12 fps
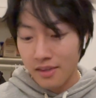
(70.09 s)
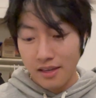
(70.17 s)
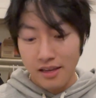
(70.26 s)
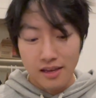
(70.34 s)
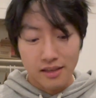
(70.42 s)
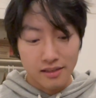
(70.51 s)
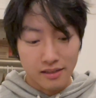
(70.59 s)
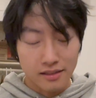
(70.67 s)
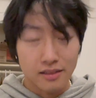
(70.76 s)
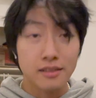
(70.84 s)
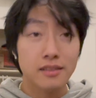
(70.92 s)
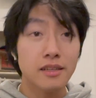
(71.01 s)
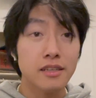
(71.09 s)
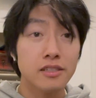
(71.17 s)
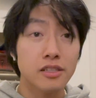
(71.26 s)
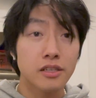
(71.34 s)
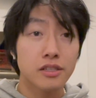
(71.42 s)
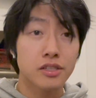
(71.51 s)
And this thing is
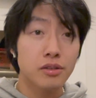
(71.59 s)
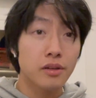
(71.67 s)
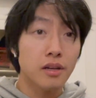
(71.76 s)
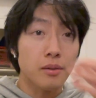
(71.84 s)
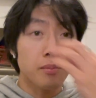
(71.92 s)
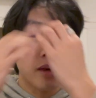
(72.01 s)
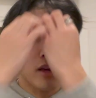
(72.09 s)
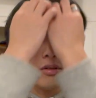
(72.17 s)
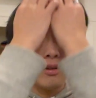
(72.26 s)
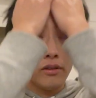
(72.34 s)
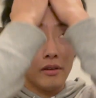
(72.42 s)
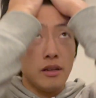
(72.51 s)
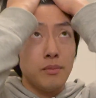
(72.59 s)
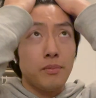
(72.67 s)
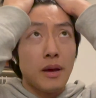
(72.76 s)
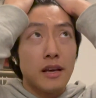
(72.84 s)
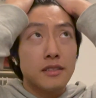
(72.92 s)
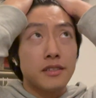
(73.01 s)
shooting up, man, or in
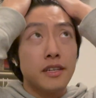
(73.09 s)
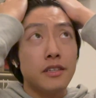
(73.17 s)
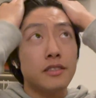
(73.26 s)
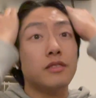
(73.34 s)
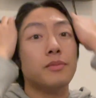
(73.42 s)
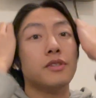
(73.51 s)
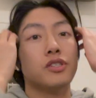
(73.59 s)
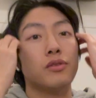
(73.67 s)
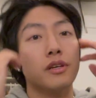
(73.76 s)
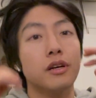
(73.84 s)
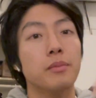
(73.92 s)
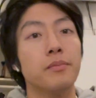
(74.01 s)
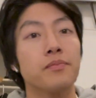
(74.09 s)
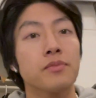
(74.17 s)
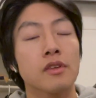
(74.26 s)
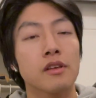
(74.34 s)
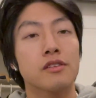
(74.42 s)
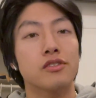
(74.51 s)
past years, it's been shooting up.
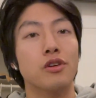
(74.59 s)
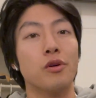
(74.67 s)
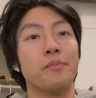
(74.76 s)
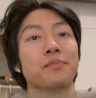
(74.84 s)
So